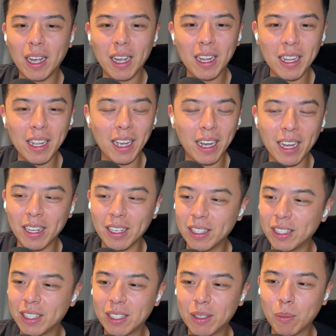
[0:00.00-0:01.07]
Yeah,
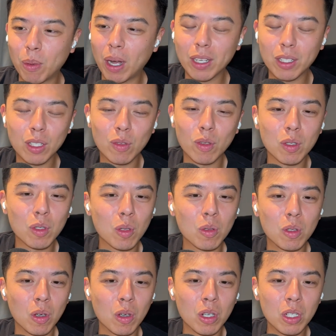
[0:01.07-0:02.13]
but I just feel so
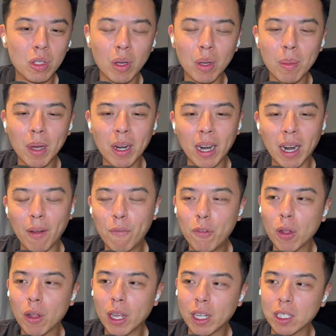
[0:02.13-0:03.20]
dirty doing about it, and I
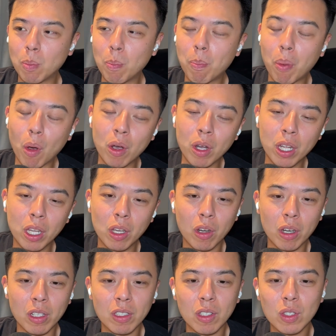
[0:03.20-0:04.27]
feel like it's burning your
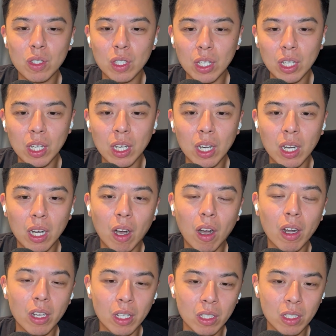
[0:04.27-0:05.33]
existing
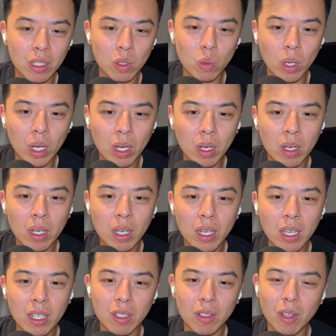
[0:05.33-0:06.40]
audience as well
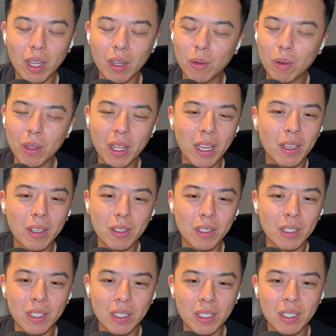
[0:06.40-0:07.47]
because they're like, "What the hell is
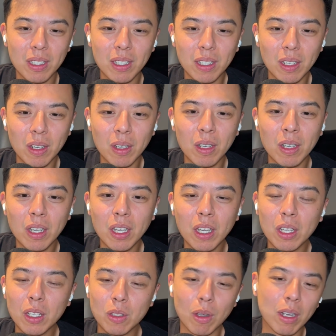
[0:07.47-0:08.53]
this?" You know.
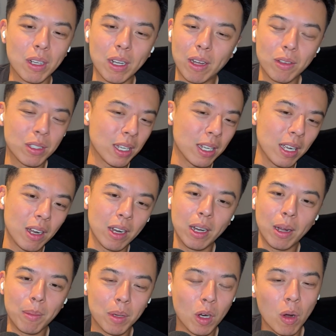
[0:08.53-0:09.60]
So I was like, all right,
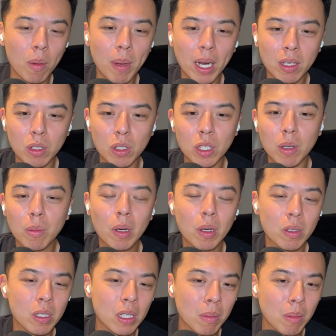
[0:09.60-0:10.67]
I'm going back to shit
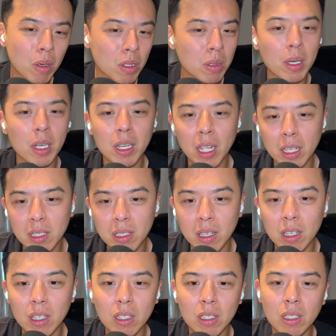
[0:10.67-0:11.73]
posting about case
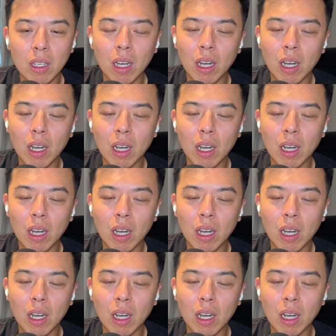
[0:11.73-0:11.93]
studies.